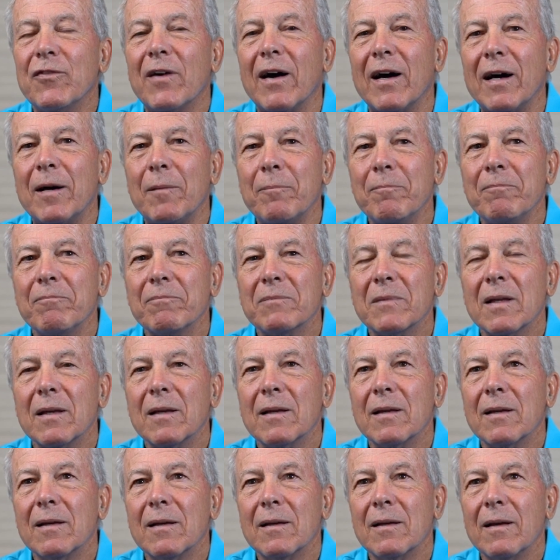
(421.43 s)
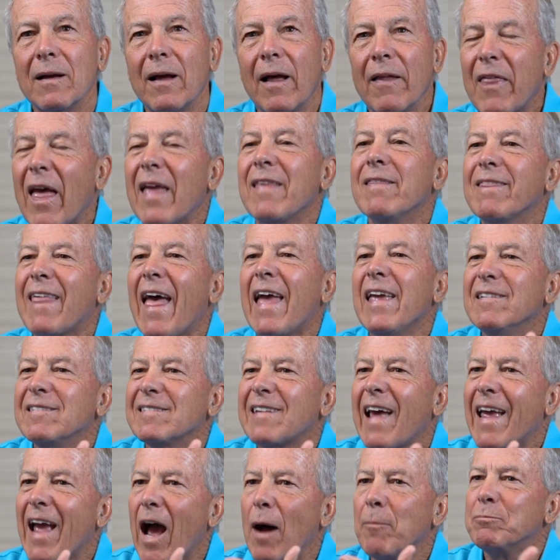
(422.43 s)
they
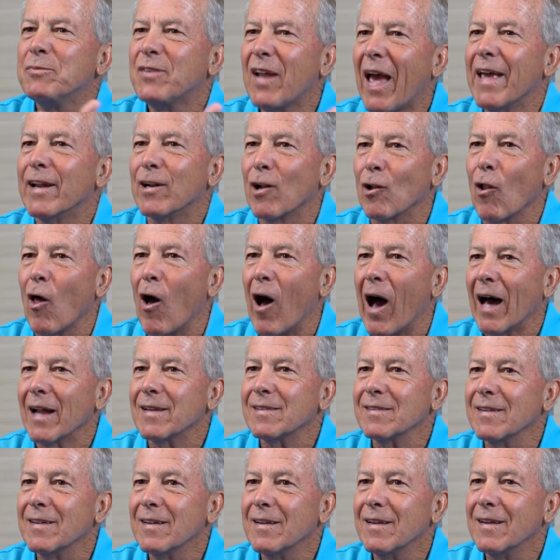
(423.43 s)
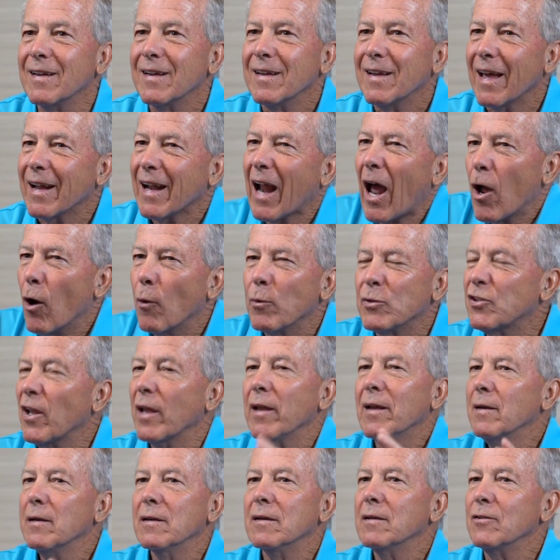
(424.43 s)
say update a lot. And I always say,
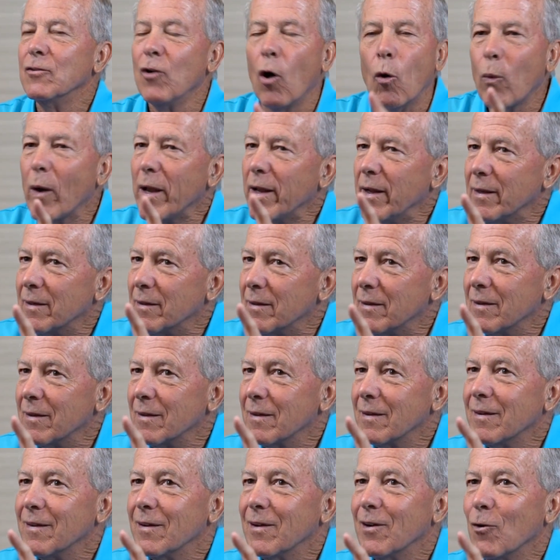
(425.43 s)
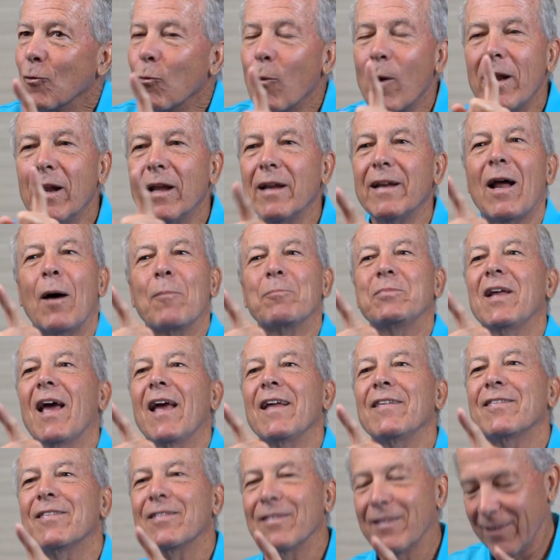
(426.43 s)
no, we didn't
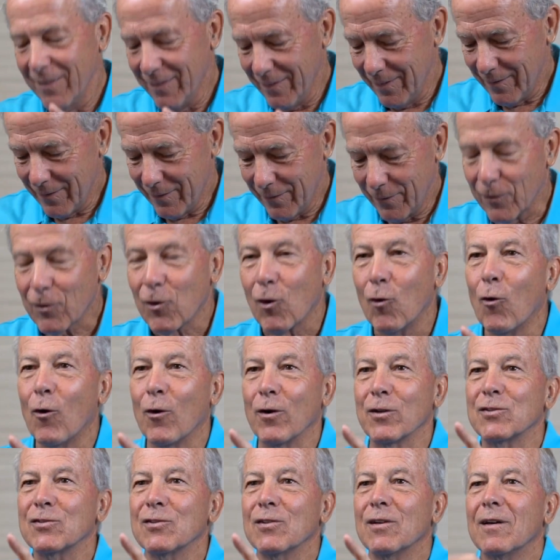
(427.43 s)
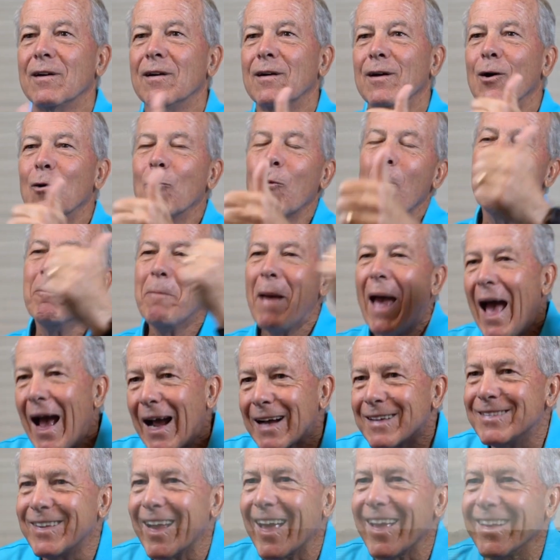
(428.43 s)
update the course. We
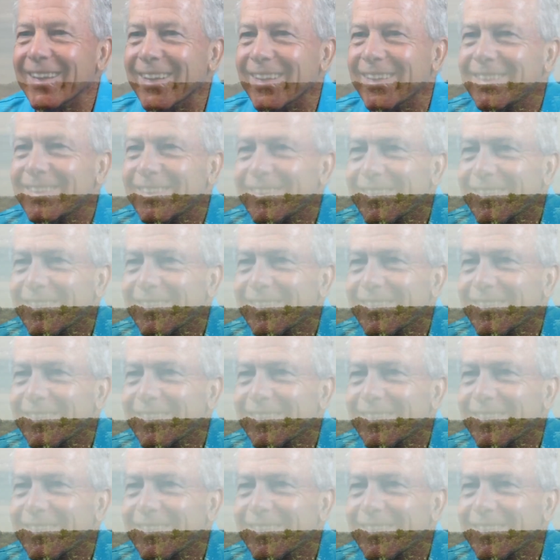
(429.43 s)
backdated